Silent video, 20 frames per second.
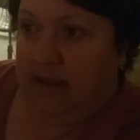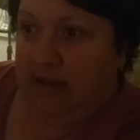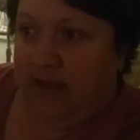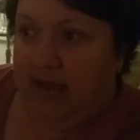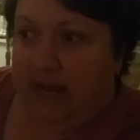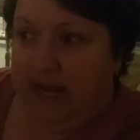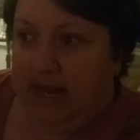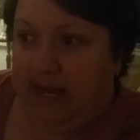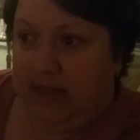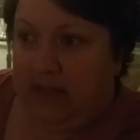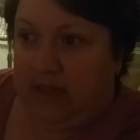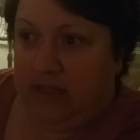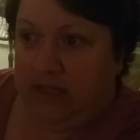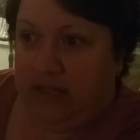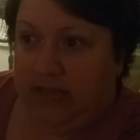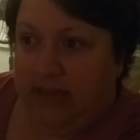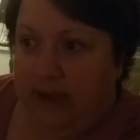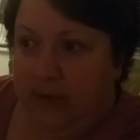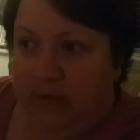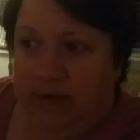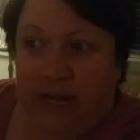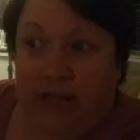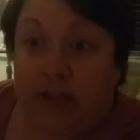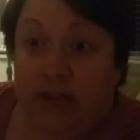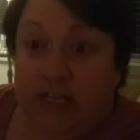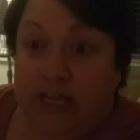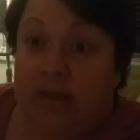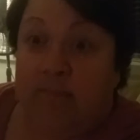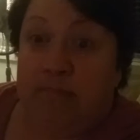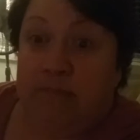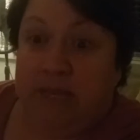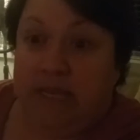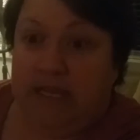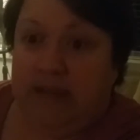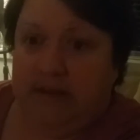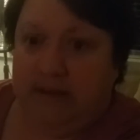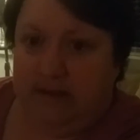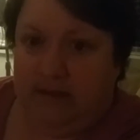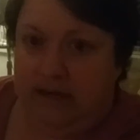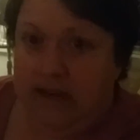and when I look at
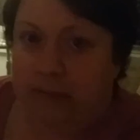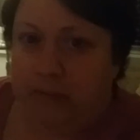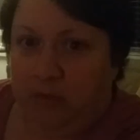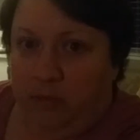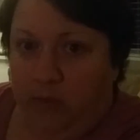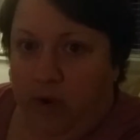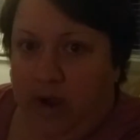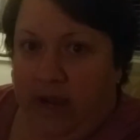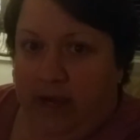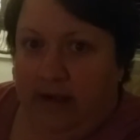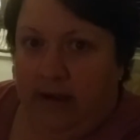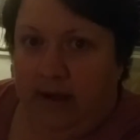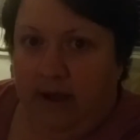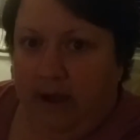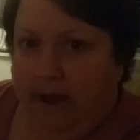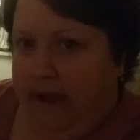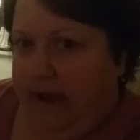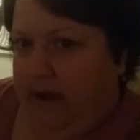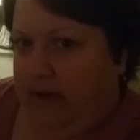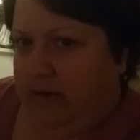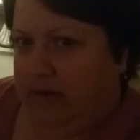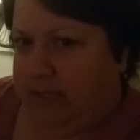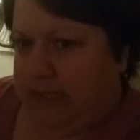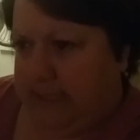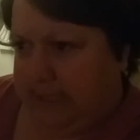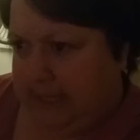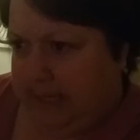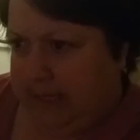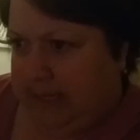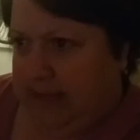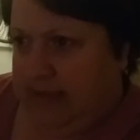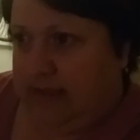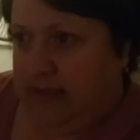meat, number one, I don't see